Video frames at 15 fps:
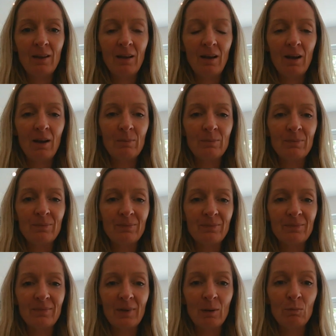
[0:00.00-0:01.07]
Um,
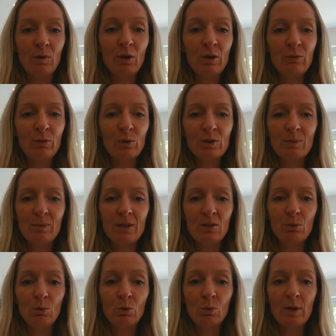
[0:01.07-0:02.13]
I'm looking forward to meeting you
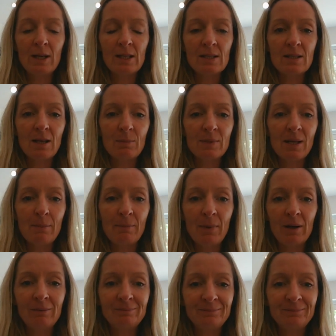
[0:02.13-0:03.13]
all in September.